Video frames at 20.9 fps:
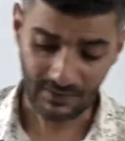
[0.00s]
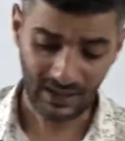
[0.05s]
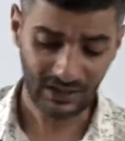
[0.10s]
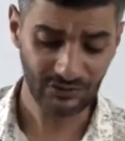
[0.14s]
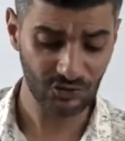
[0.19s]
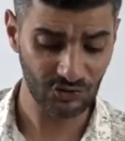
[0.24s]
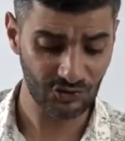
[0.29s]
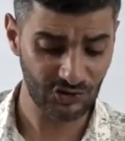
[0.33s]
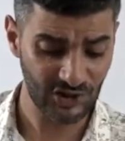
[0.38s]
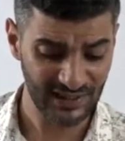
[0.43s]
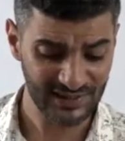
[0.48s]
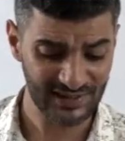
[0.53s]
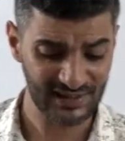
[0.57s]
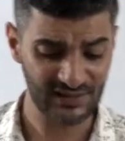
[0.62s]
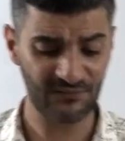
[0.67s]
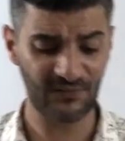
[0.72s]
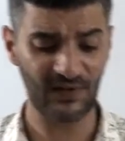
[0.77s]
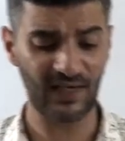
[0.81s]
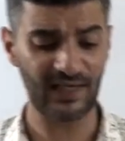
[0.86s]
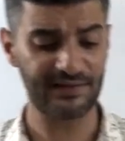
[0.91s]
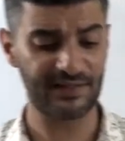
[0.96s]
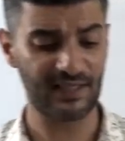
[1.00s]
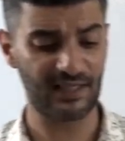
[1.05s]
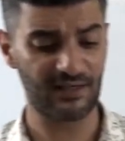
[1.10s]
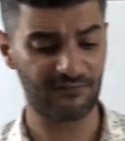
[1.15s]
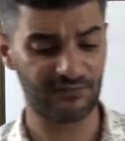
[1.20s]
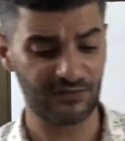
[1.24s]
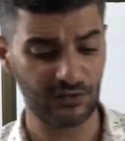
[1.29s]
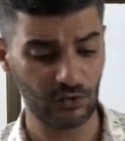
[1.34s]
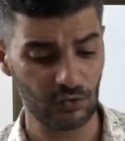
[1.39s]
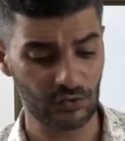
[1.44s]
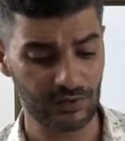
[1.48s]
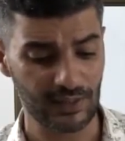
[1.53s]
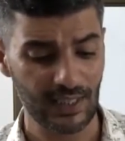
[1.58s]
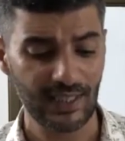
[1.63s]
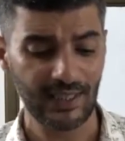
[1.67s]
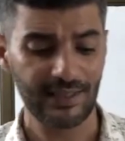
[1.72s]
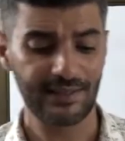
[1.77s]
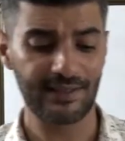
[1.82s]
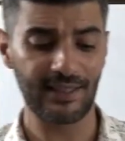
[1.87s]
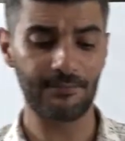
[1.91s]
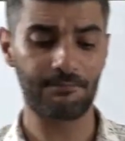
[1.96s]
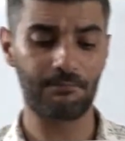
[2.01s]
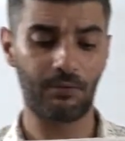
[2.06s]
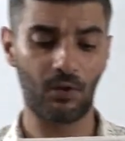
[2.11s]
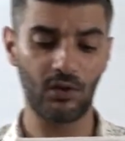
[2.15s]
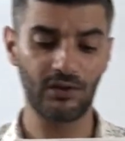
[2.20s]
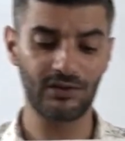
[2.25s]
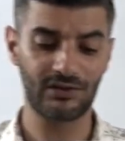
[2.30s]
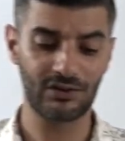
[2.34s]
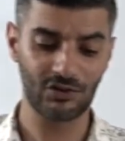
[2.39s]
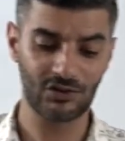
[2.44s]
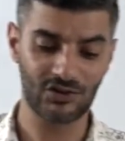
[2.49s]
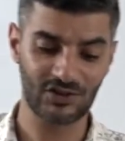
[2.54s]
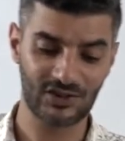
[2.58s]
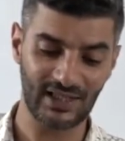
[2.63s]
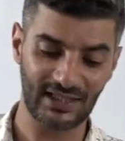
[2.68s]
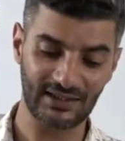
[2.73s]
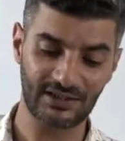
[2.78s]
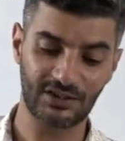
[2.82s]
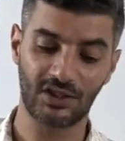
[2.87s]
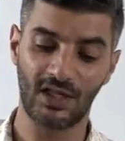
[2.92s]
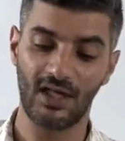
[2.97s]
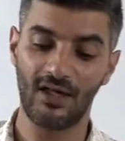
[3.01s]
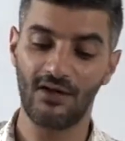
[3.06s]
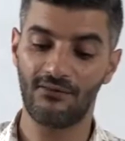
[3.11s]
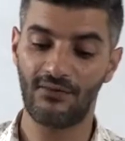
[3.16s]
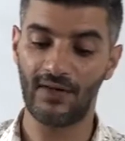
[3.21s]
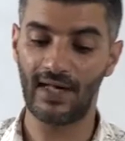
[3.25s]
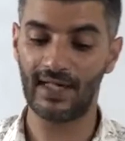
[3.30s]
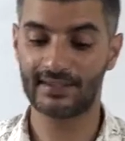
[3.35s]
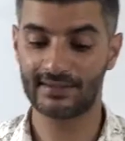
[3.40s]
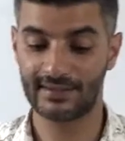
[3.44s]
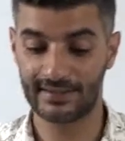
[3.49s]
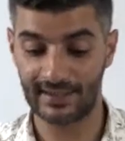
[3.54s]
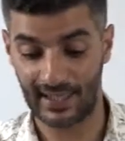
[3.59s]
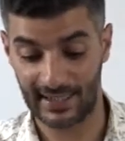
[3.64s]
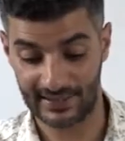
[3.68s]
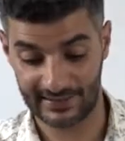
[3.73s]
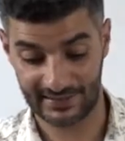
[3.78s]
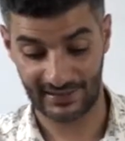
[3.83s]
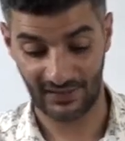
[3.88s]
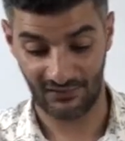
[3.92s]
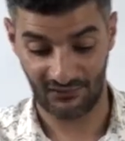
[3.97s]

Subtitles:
To justify their views, they point to such facts as the